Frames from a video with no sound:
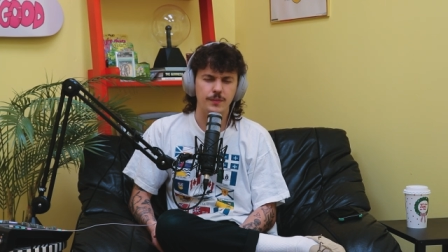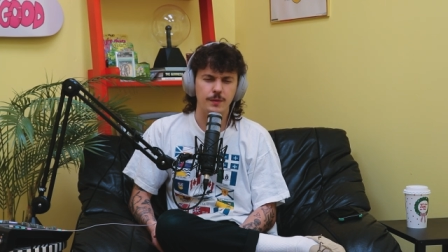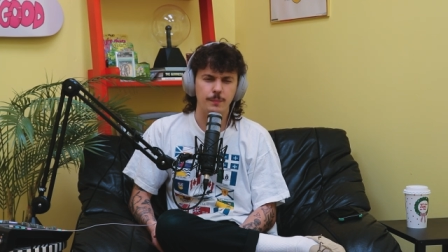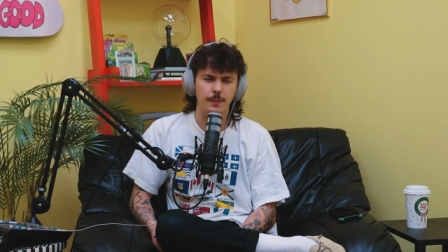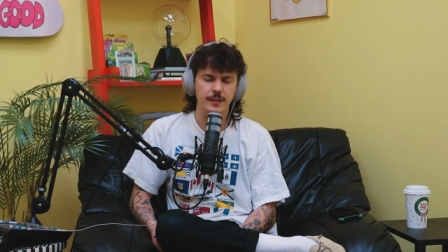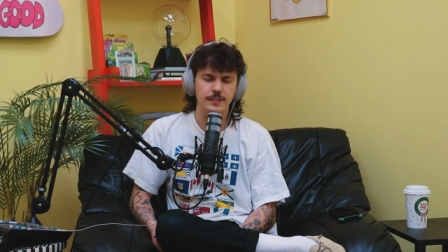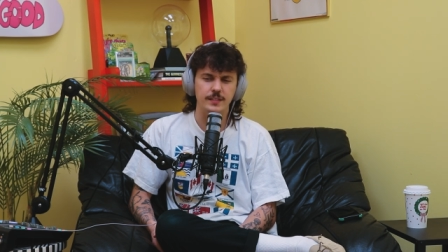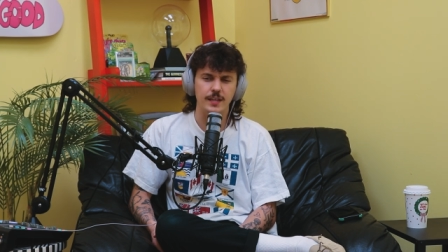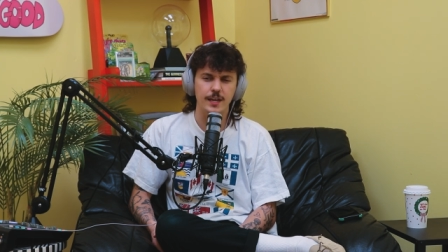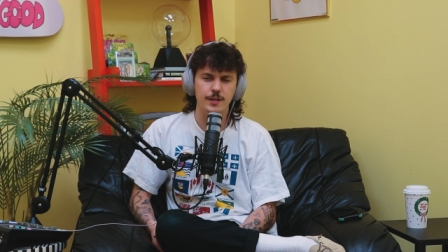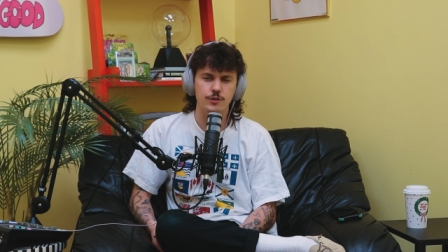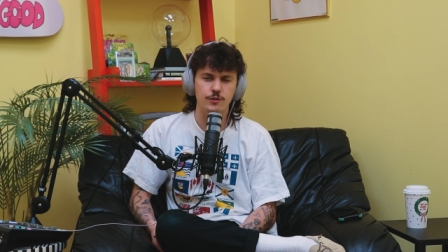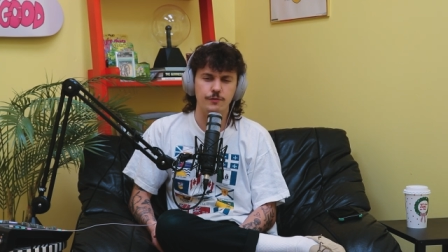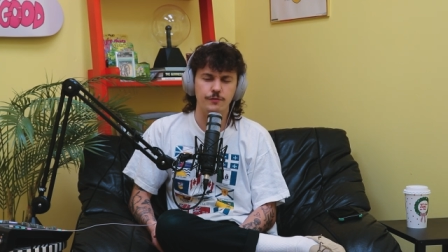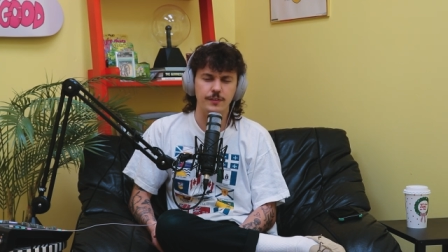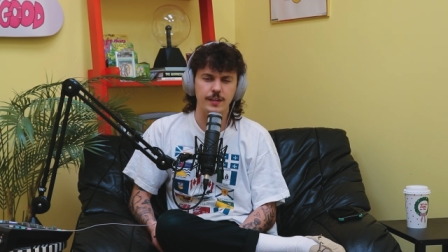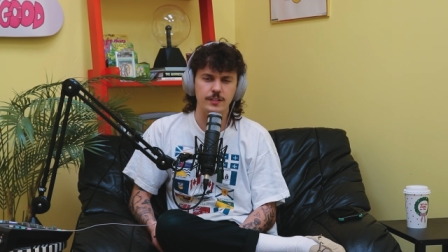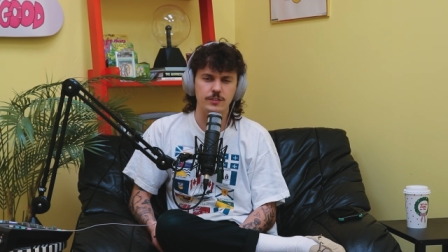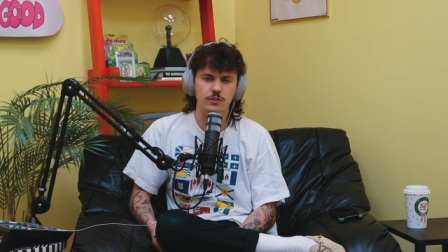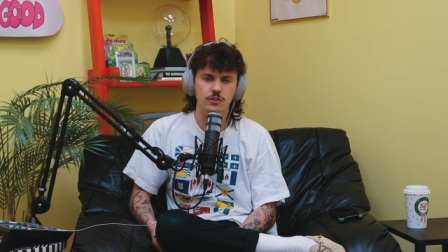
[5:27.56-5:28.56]
My
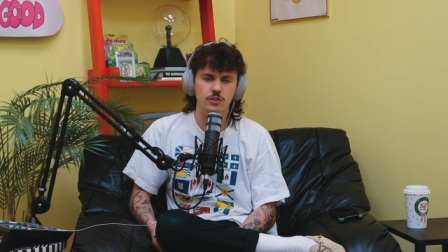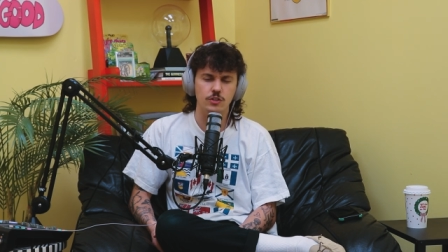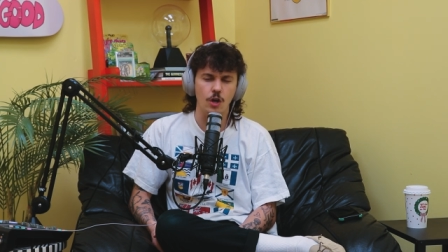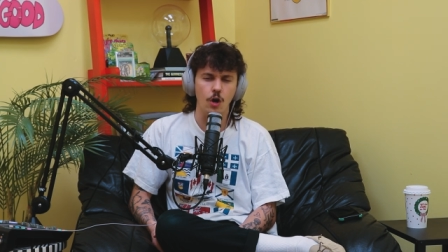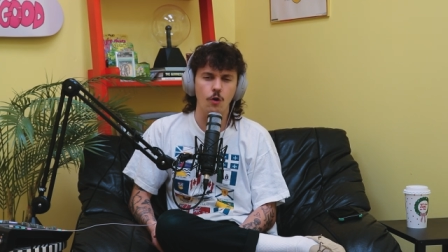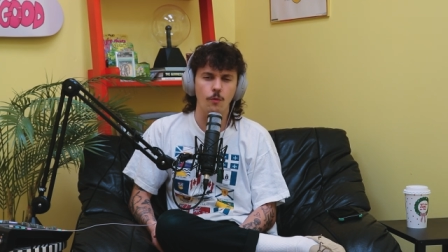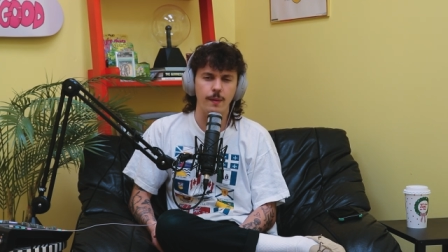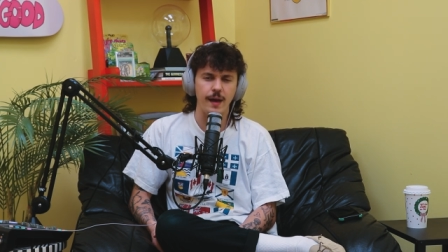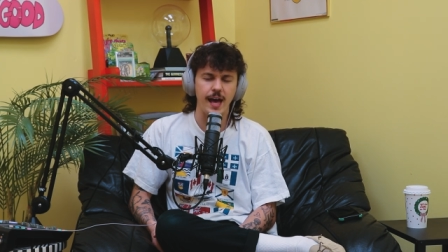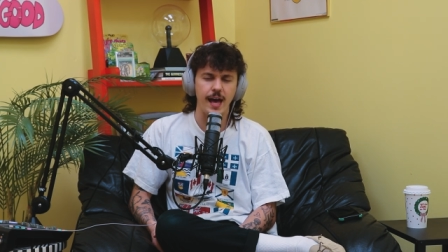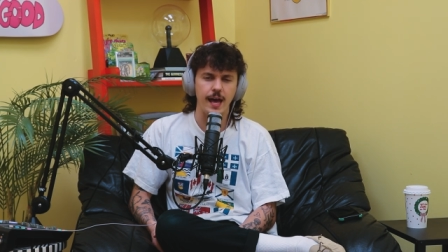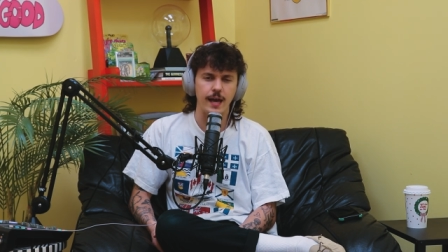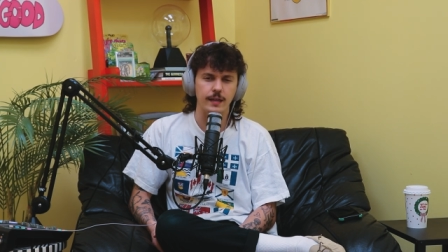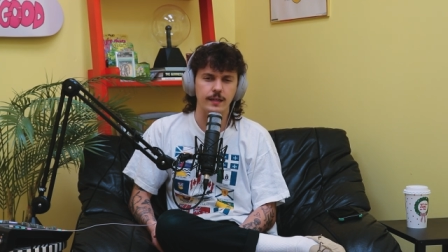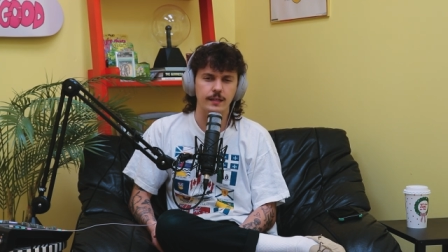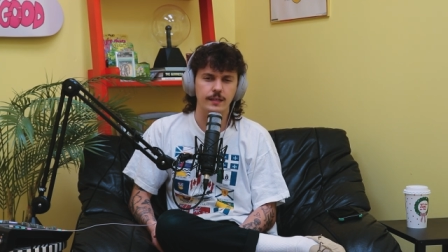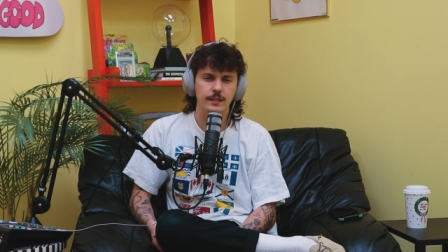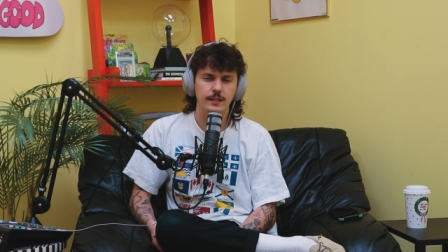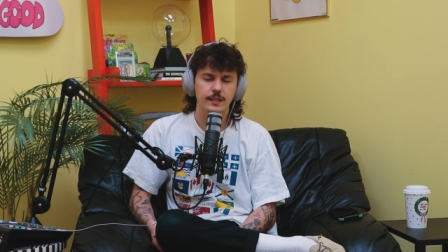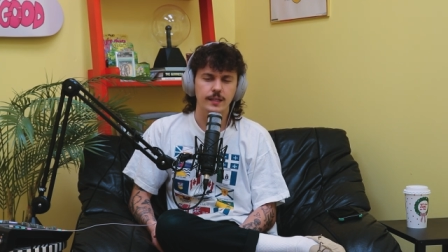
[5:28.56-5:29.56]
dandruff gets so
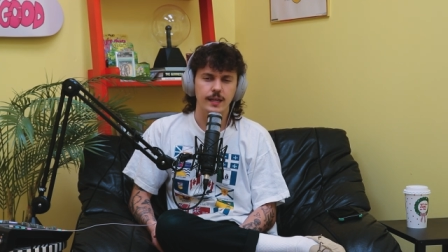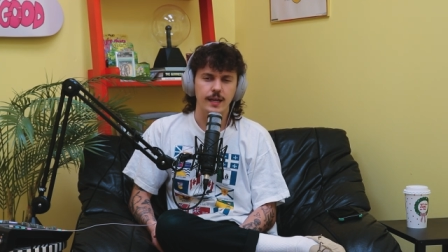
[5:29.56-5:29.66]
bad.